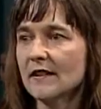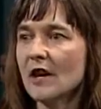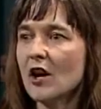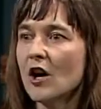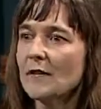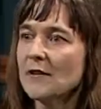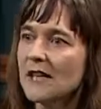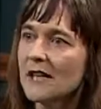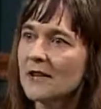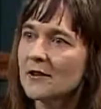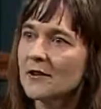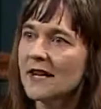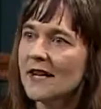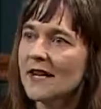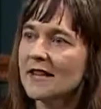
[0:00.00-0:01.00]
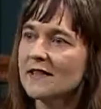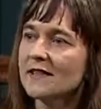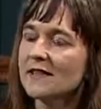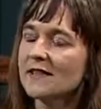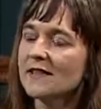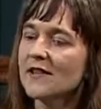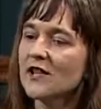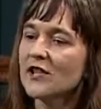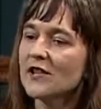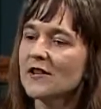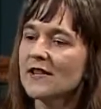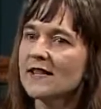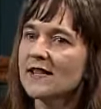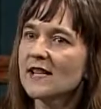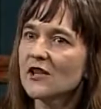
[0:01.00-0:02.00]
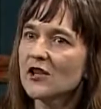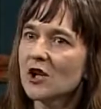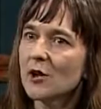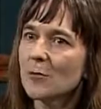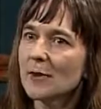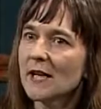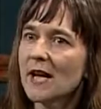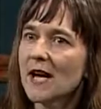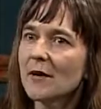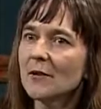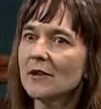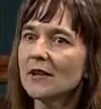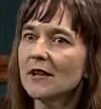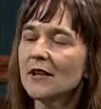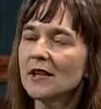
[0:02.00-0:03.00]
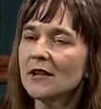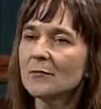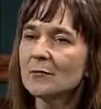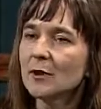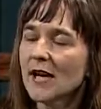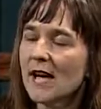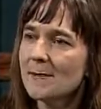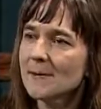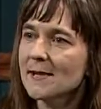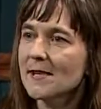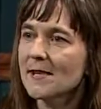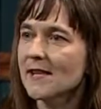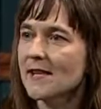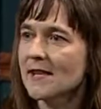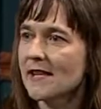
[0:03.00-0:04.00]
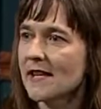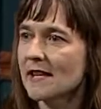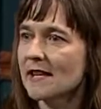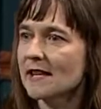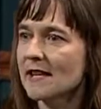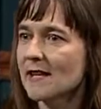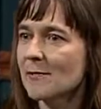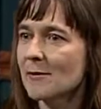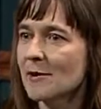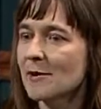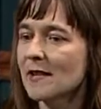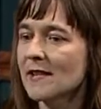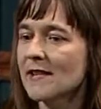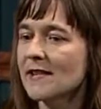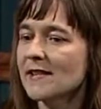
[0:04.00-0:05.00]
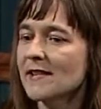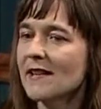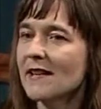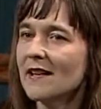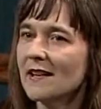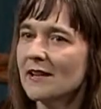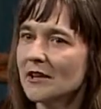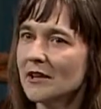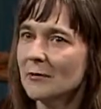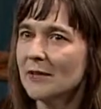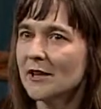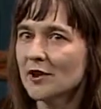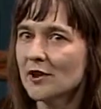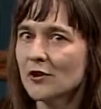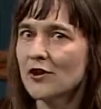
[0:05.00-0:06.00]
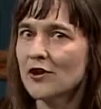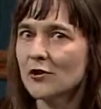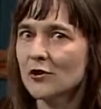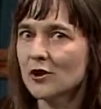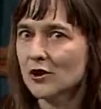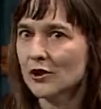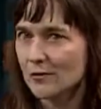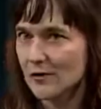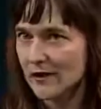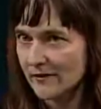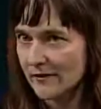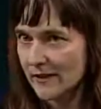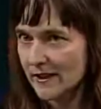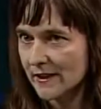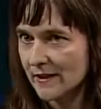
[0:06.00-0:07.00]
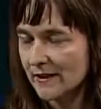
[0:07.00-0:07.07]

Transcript: On the other hand, Nietzsche thinks that Schopenhauer perhaps gives aesthetic experience a little bit too short shrift.